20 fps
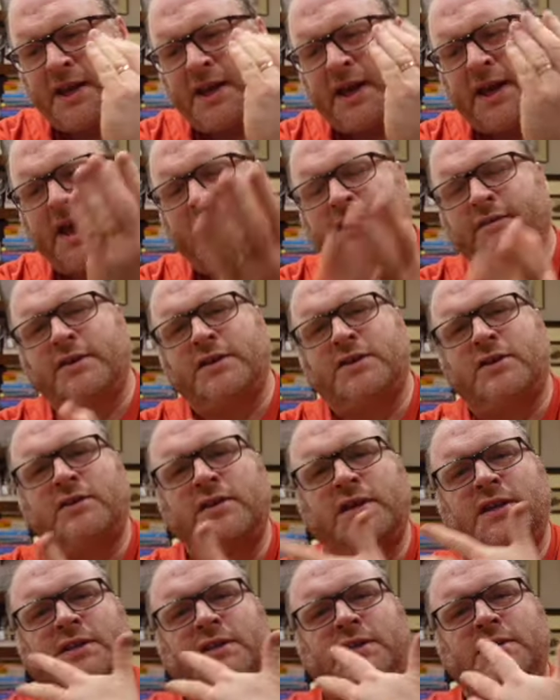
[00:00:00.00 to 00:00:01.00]
it carries on
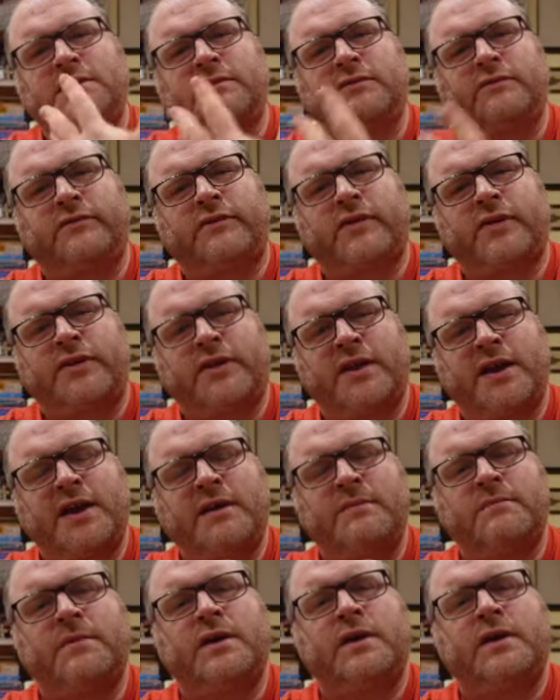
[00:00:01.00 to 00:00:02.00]
this
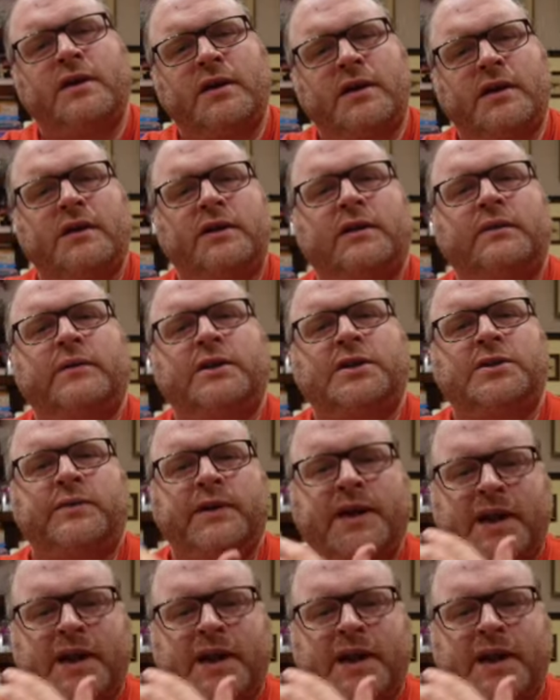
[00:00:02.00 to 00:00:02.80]
theme which we